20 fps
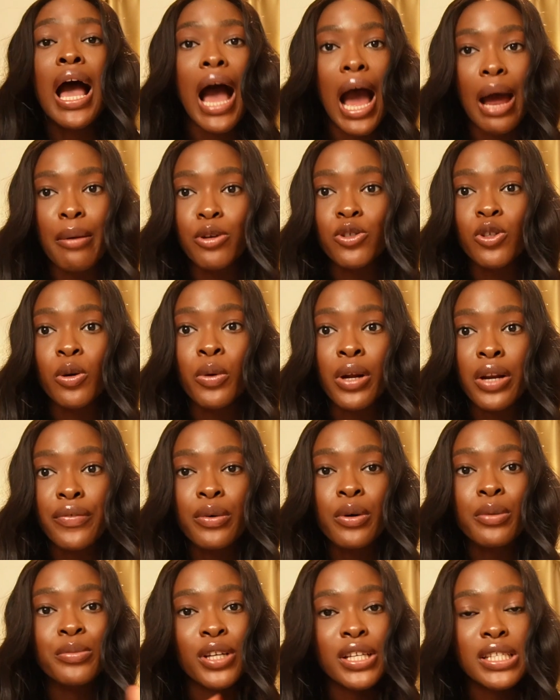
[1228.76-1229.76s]
I'm not sure. Whatever.
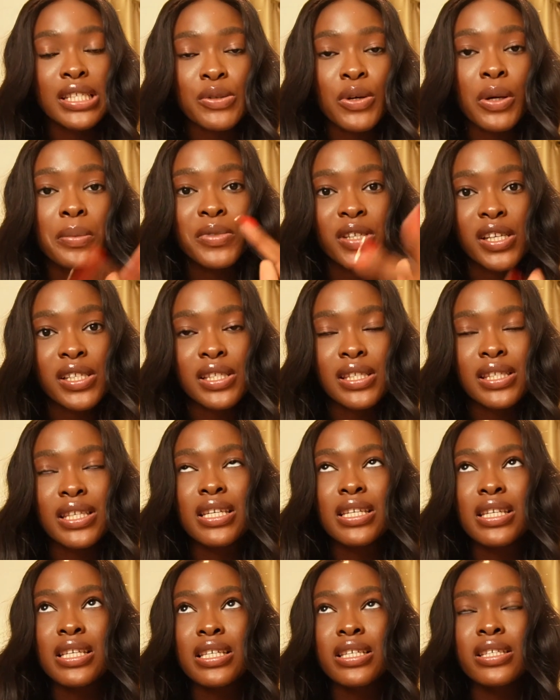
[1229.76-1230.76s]
What I'm trying to
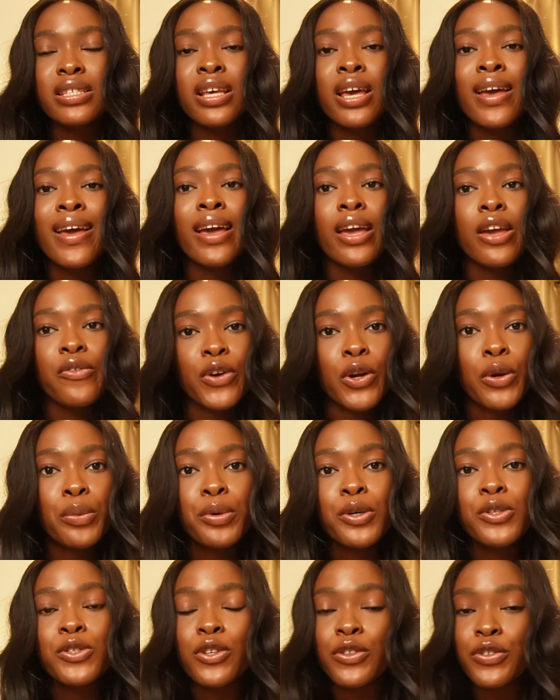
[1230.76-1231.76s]
say is, if I don't
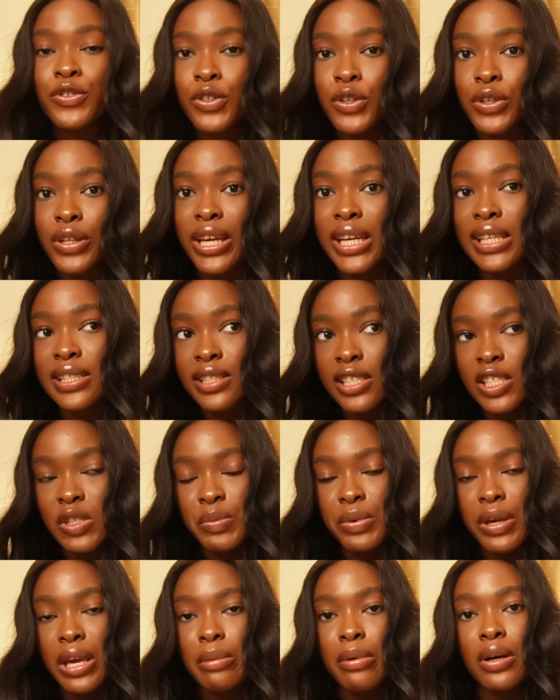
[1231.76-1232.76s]
post on Sunday at 6
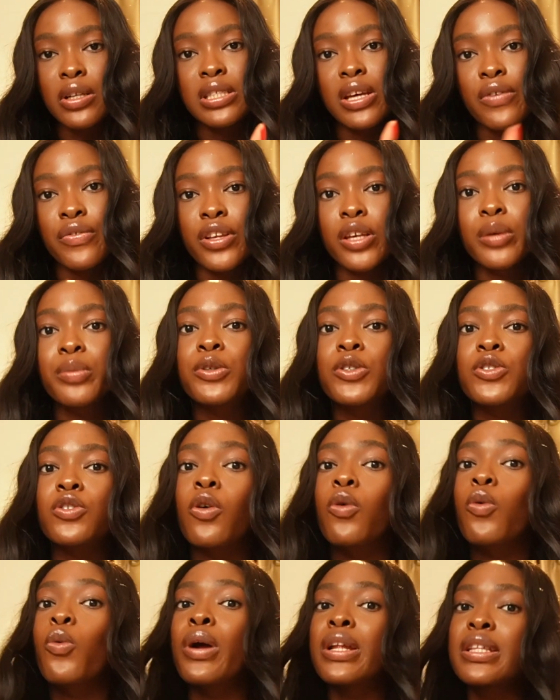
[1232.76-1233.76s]
p.m., I'll definitely post
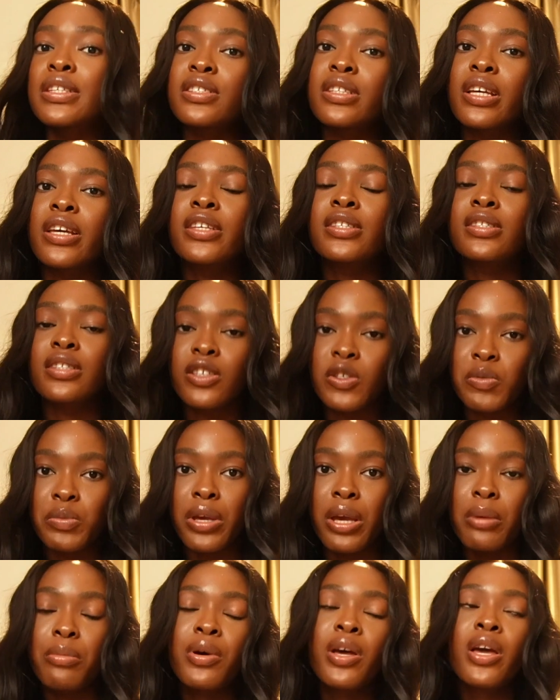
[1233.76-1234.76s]
on Wednesday 6
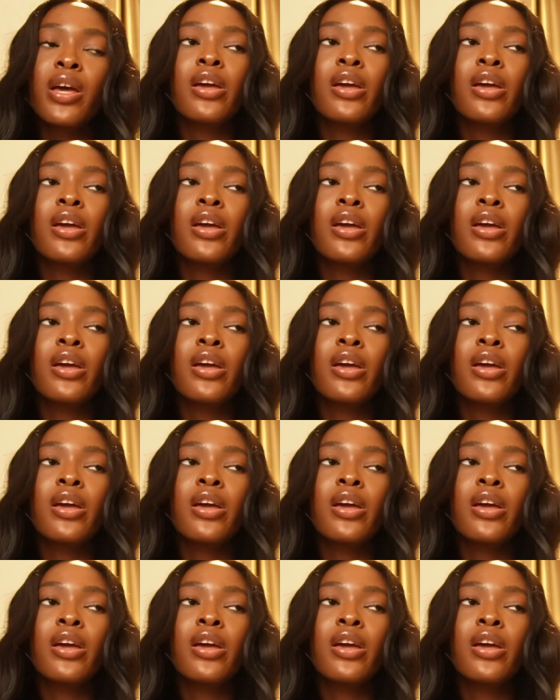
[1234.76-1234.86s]
p.m.